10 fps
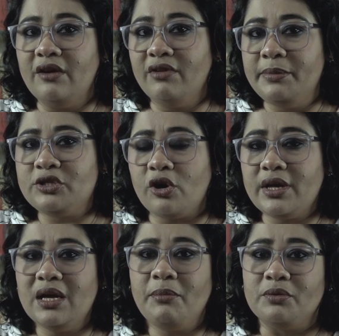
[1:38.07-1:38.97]
We'll be
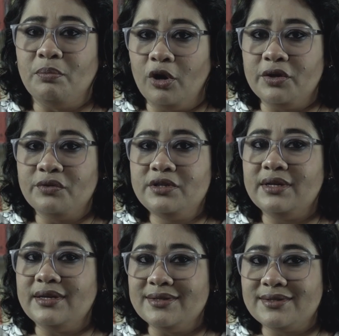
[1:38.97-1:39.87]
talking about Bollywood,
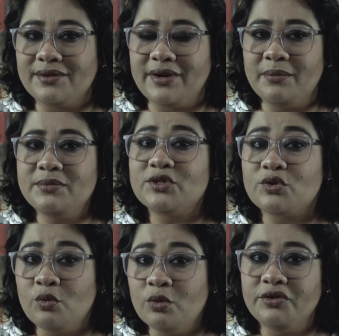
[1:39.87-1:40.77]
Instagram,
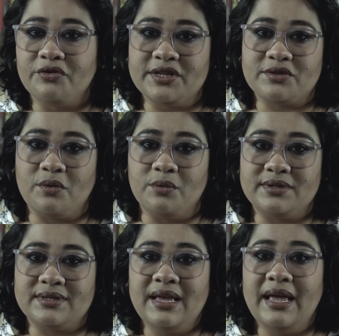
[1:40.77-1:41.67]
school dress codes,